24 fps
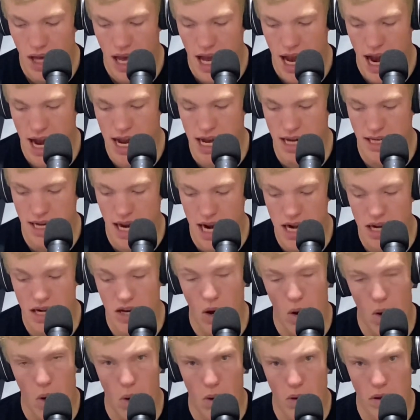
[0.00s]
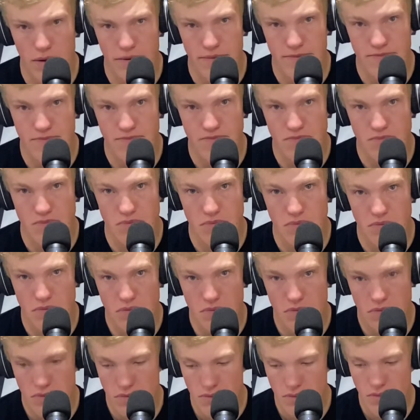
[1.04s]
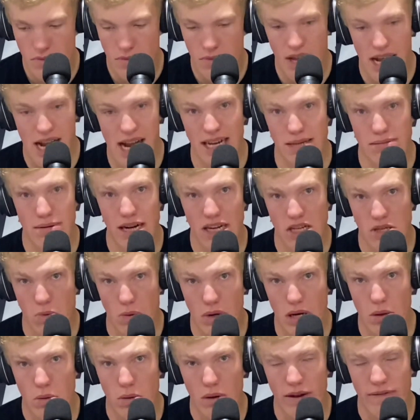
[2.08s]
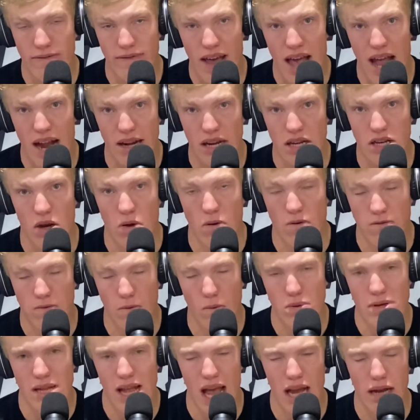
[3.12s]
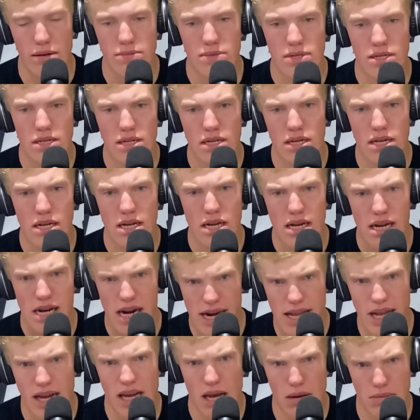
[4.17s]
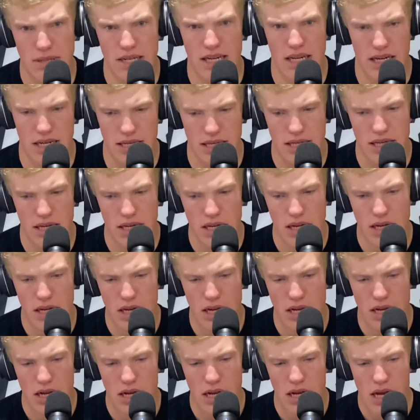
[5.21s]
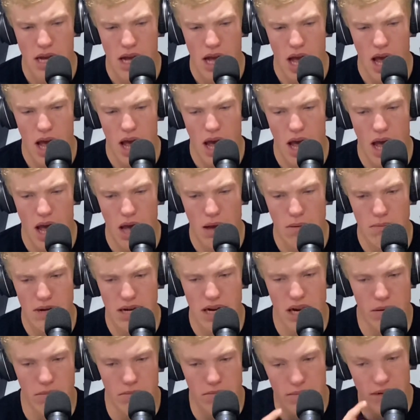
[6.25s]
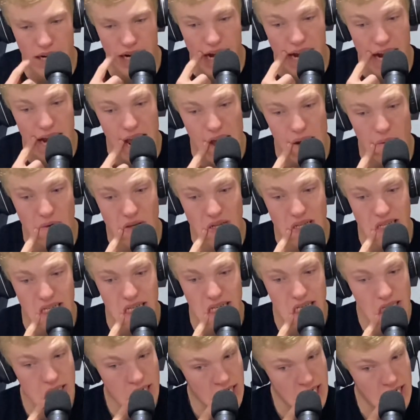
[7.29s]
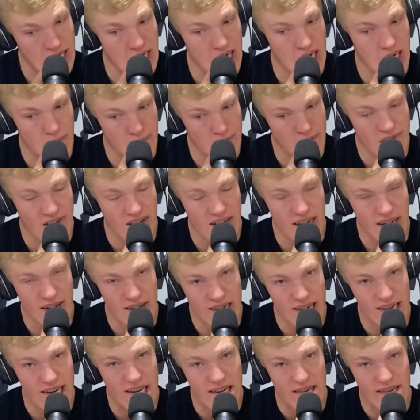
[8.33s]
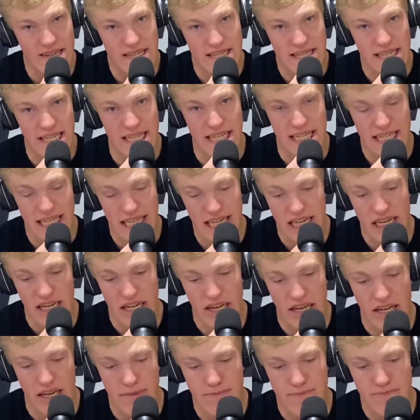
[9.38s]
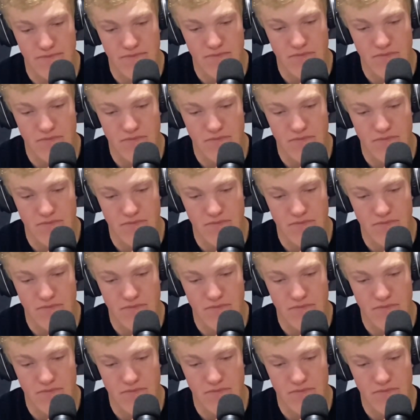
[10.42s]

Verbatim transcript: And his end goal is by 2025 to go full time in the Cup Series. Um, you know, I was uh, it'll be very really interesting to see um,